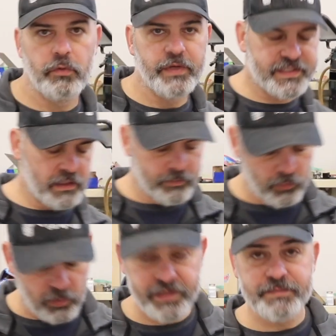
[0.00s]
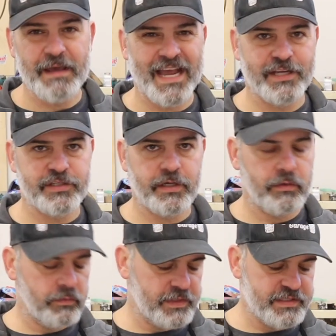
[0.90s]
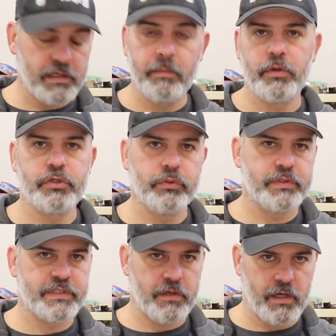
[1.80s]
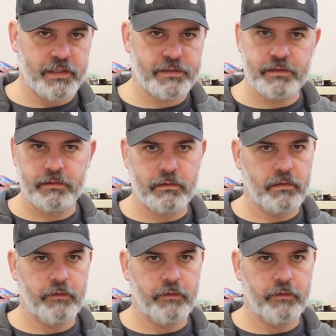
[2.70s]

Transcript: reason number one is packaging. Reason number two is cost.